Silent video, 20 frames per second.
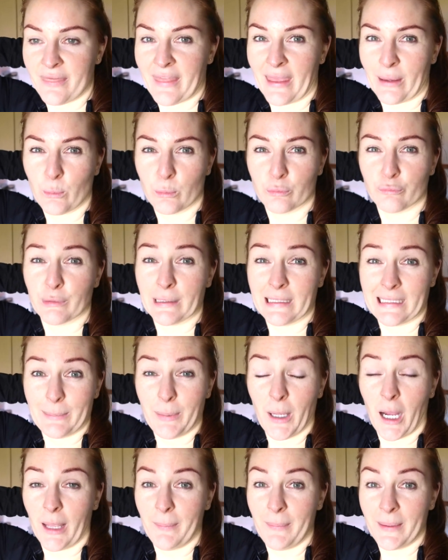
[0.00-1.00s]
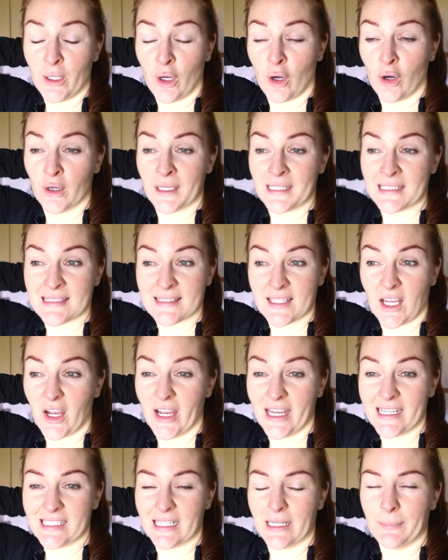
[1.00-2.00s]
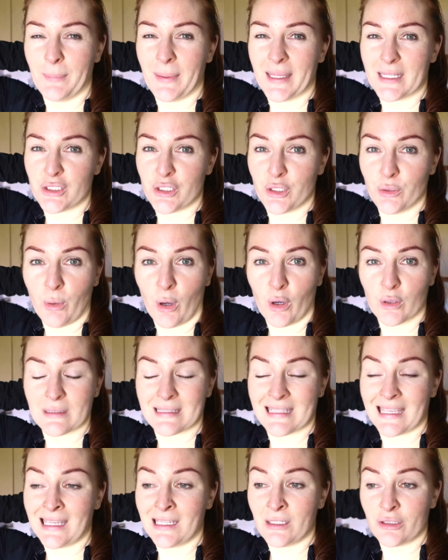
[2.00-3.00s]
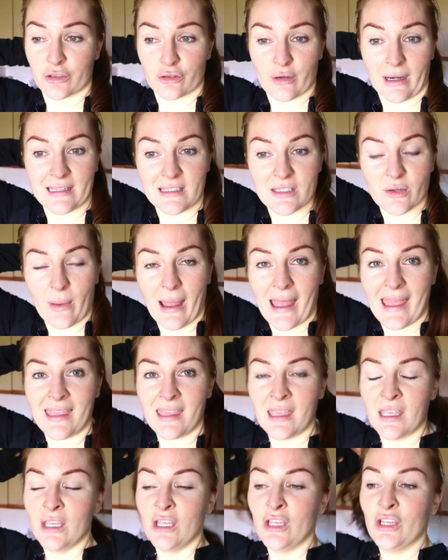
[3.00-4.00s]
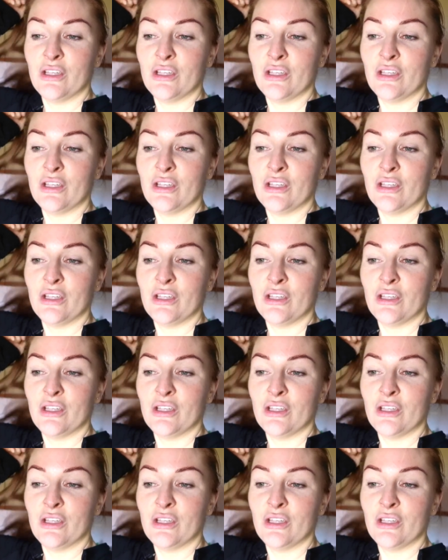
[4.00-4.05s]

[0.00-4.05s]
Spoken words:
they were really piping hot inside and a bit too hot to eat straight away.